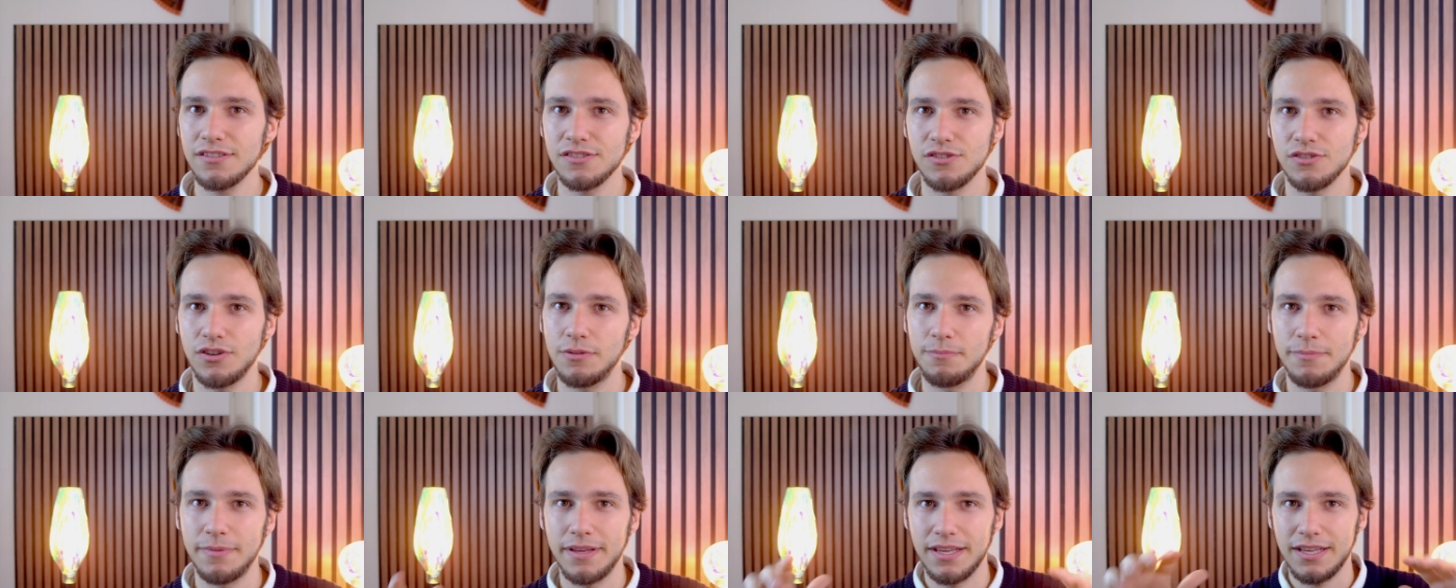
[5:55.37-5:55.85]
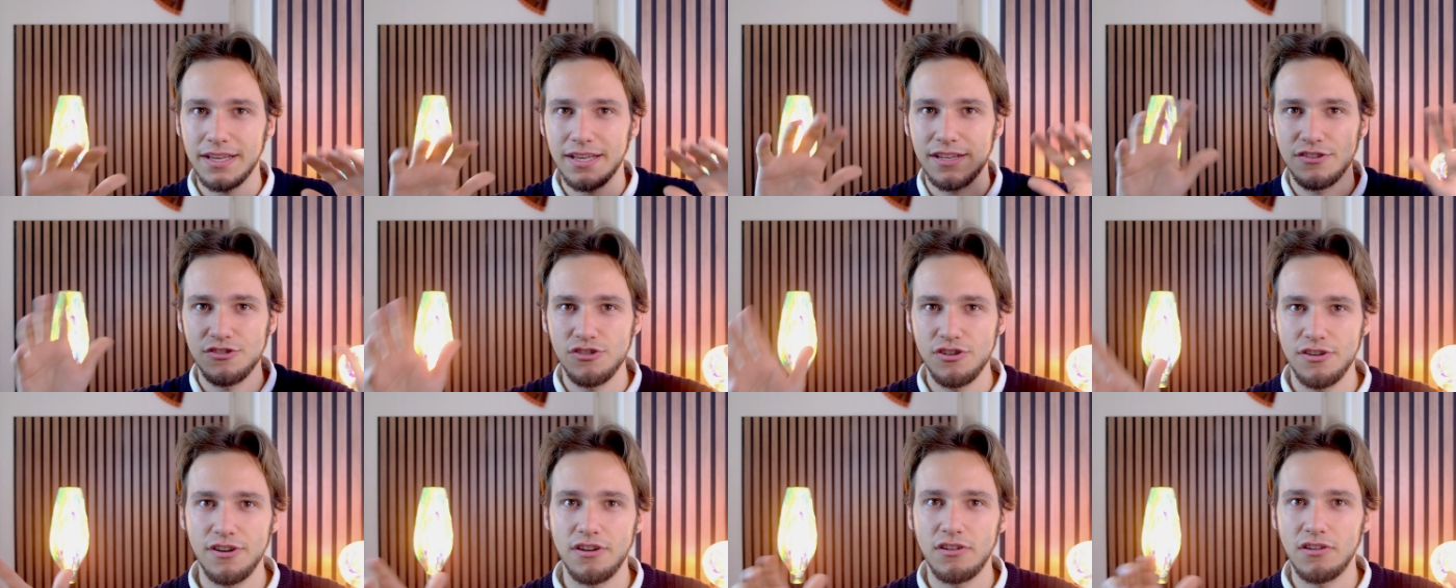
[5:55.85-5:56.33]
so I'll make a
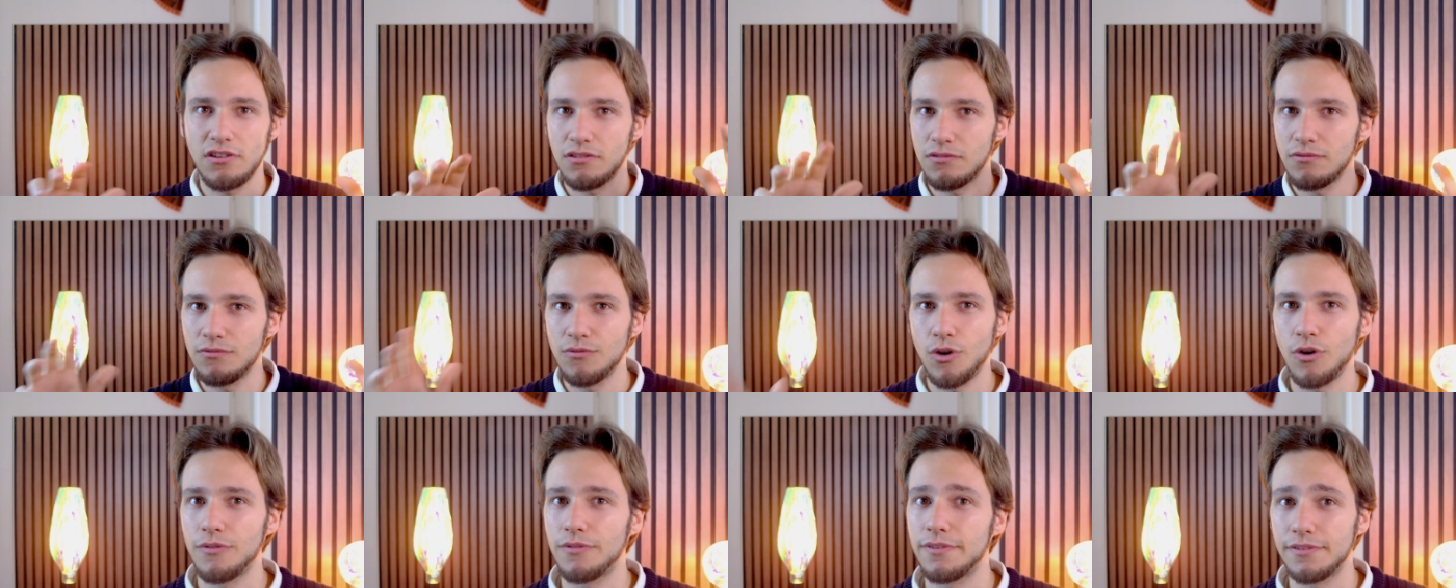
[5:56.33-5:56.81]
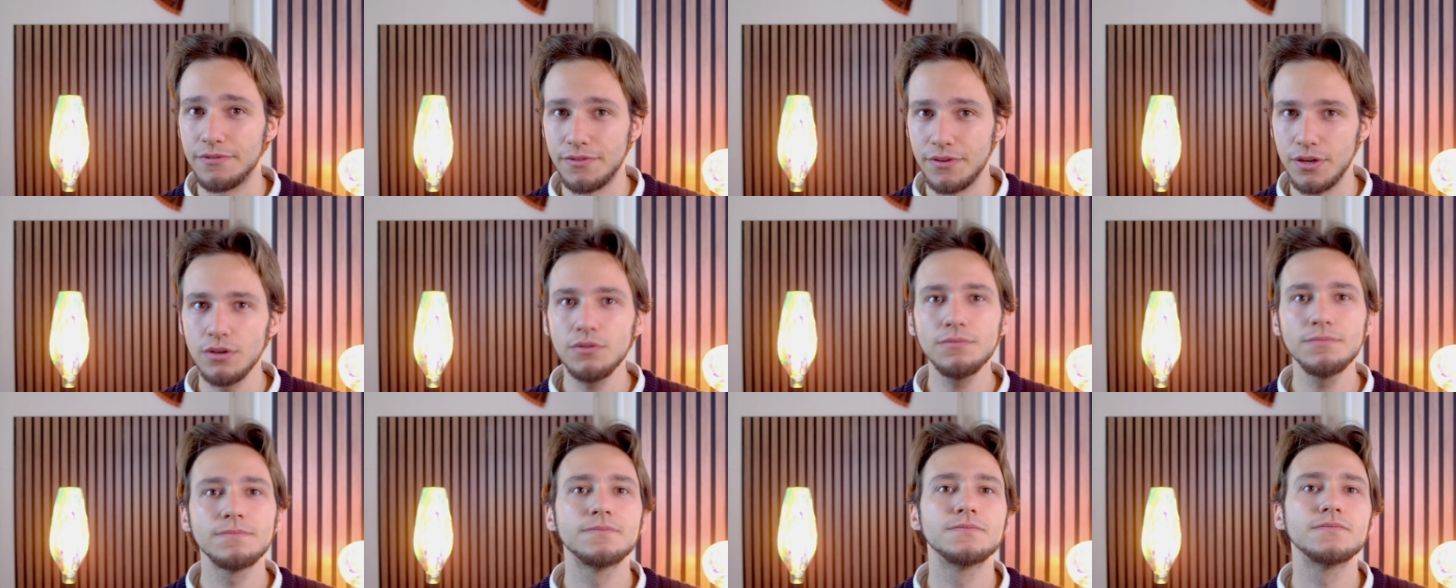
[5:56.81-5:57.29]
general
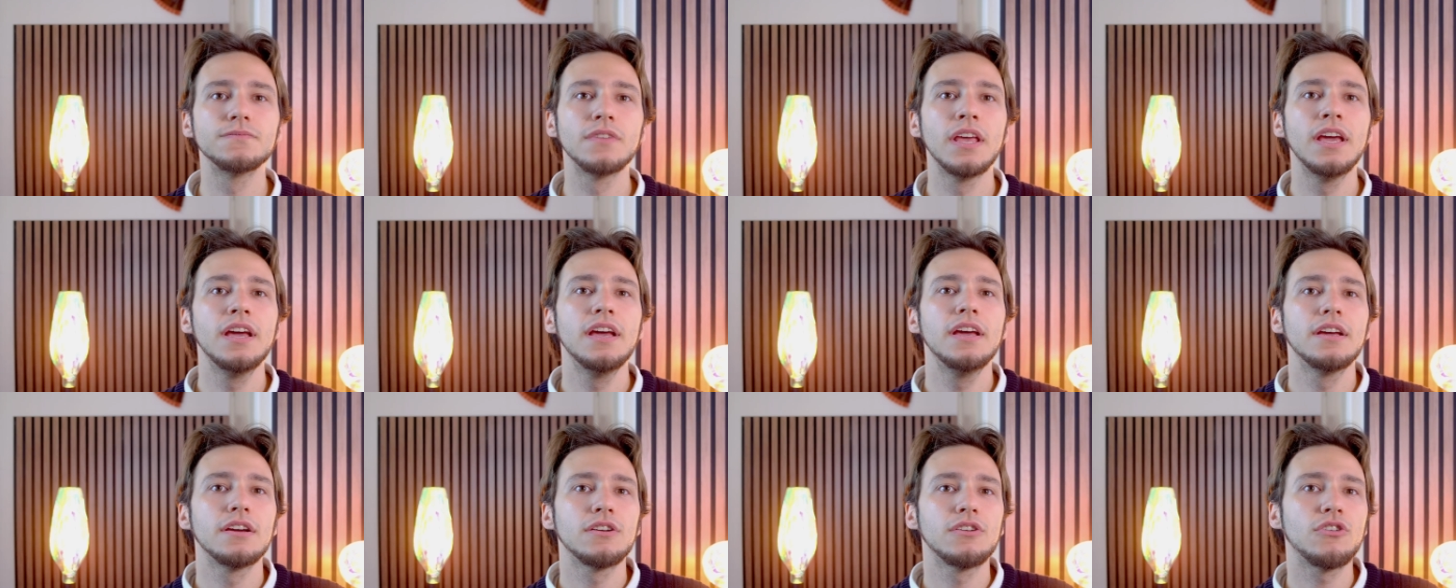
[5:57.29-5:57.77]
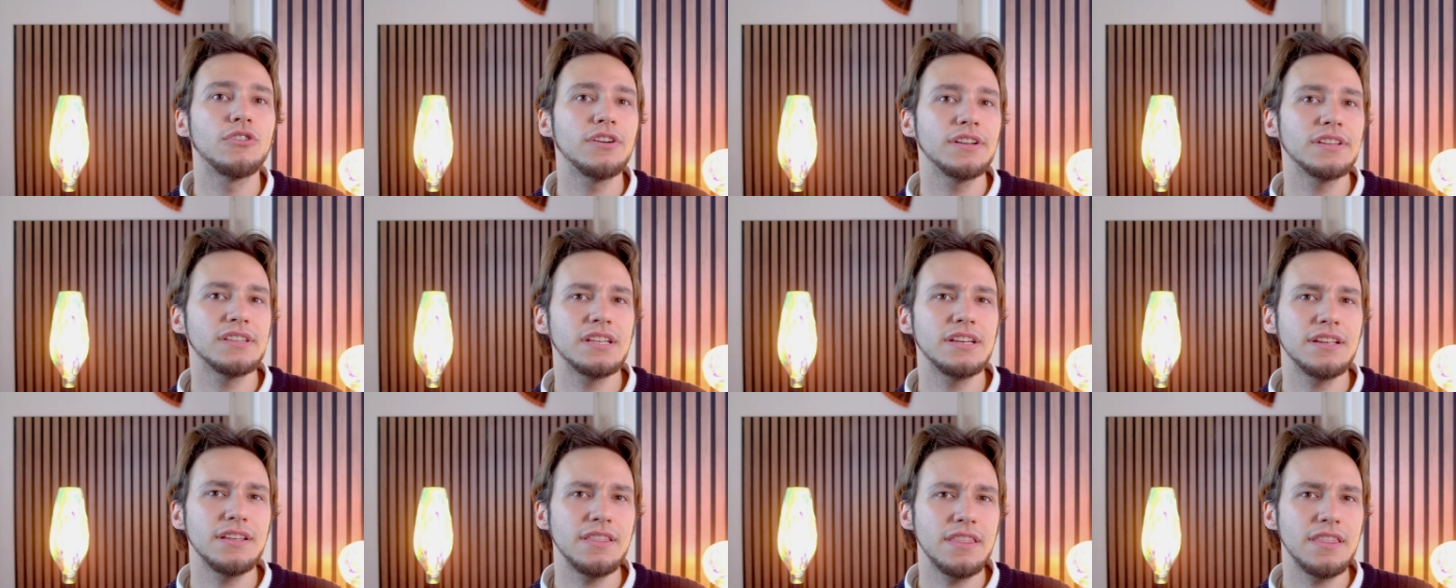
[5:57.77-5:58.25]
overview. Currently,